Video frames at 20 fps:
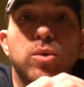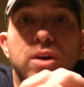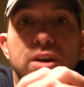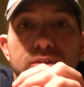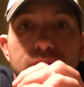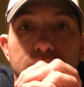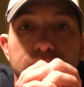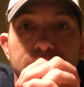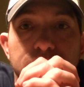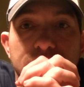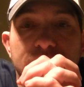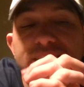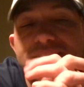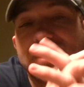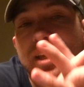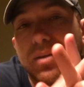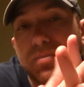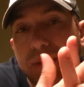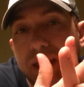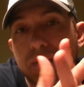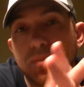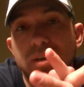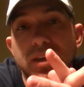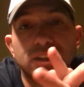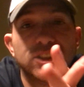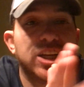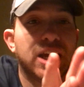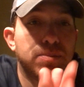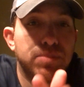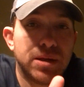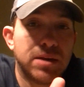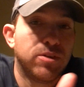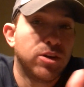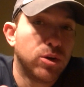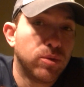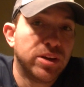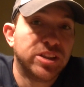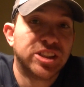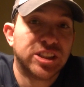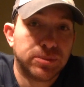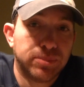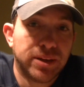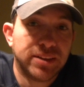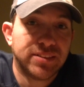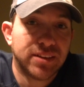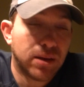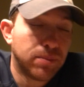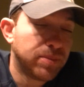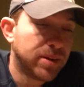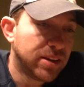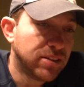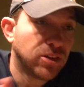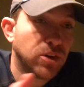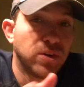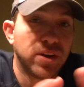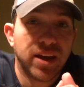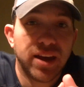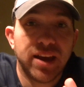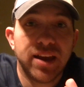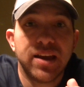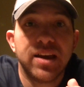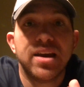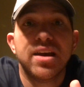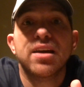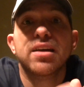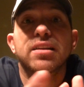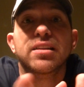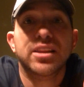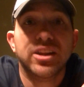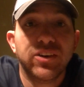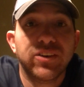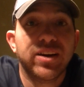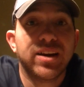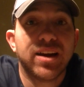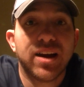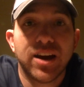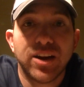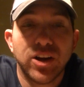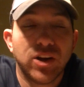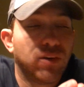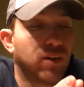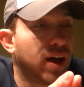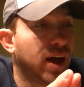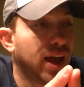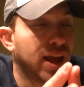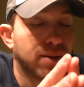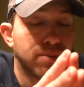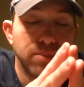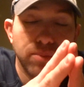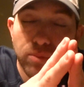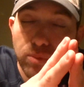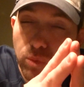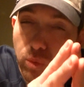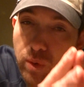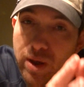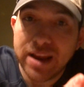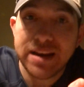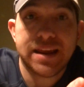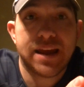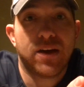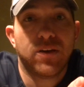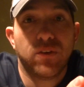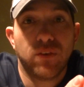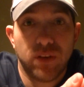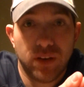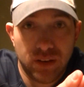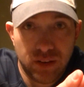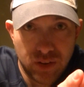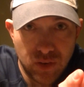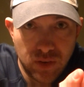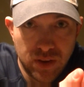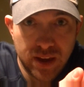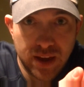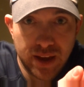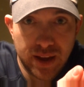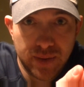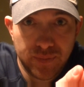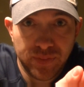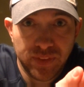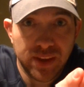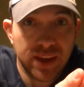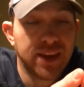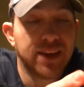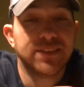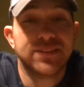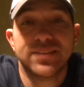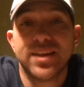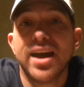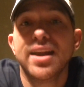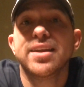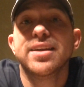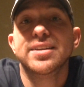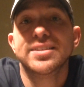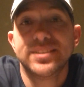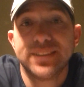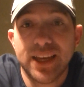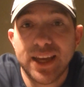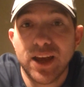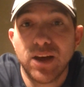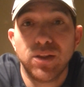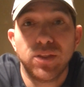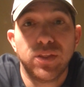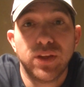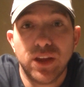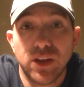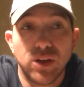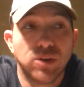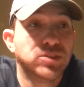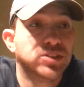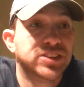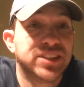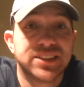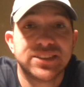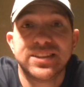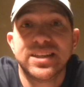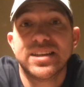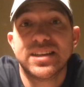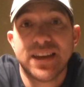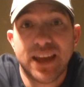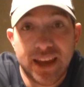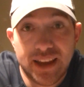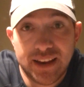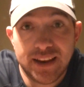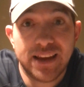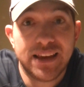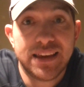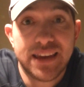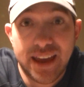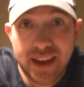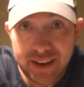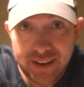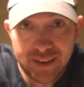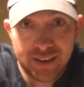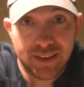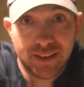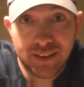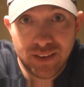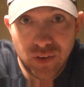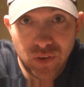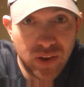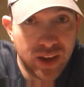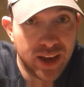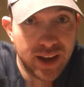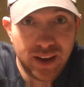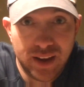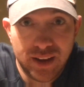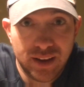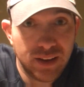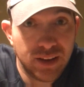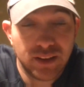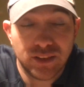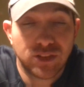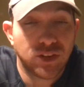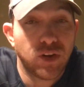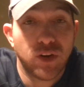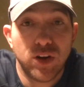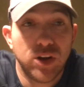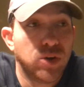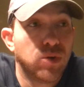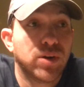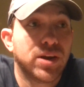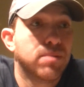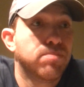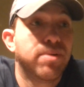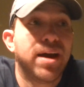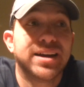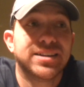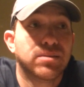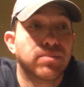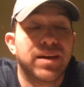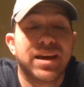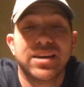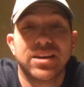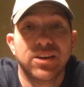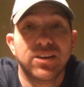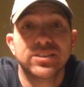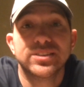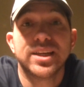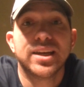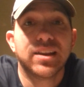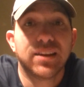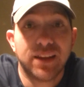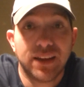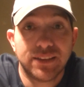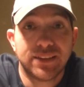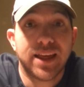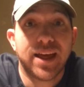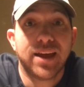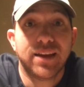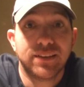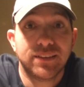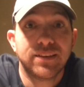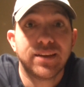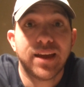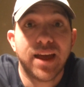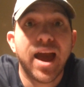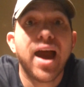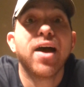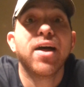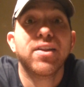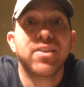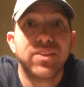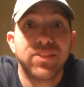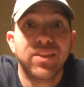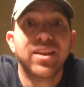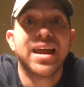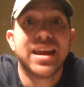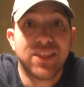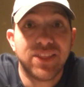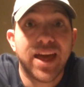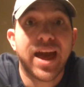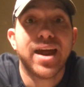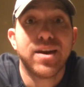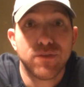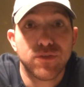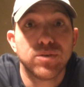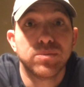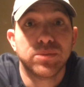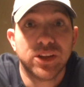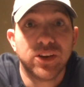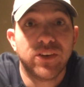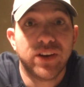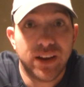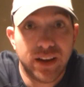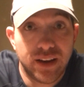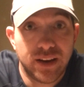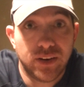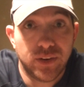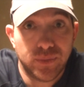of them, except maybe Jake Peavy, who we just picked up. He's okay. Liriano, I am way down on, okay? He is not going to stay healthy and go 16-8 again, okay? Sorry, you don't get back-to-back years out of like that from Liriano.